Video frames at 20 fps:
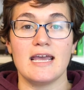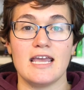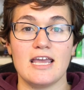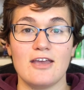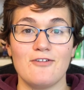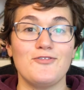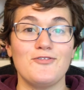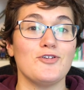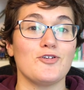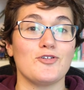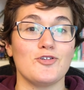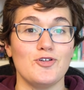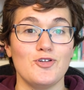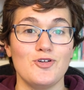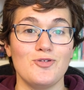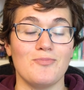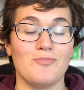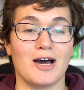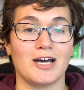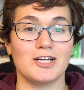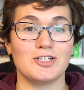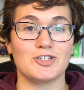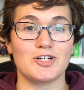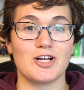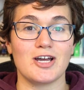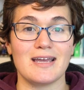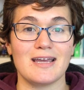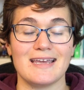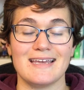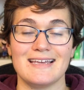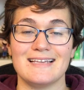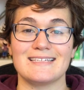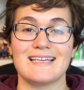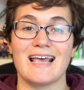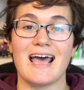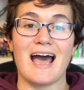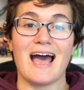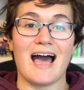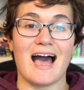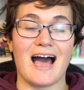If your new mantra is,
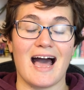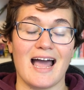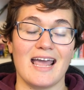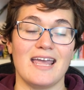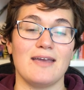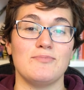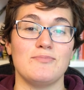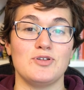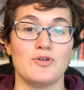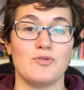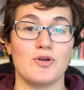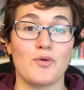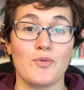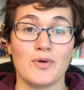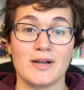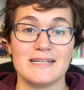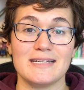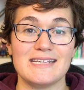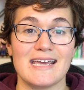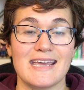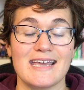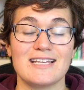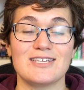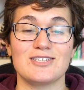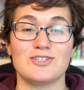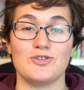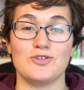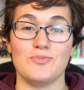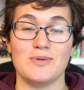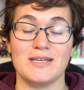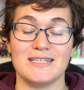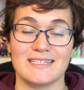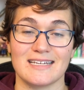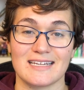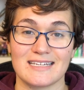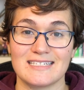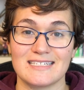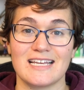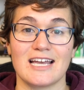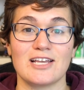I am doing what it takes to be
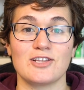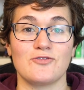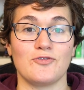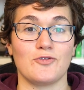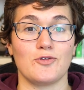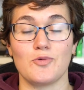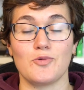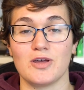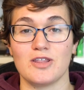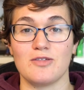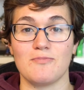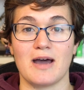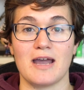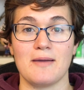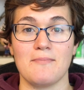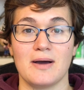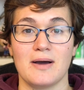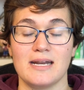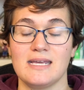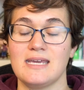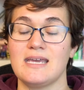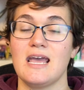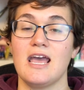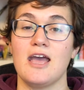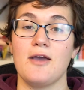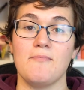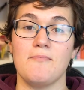successful with my money,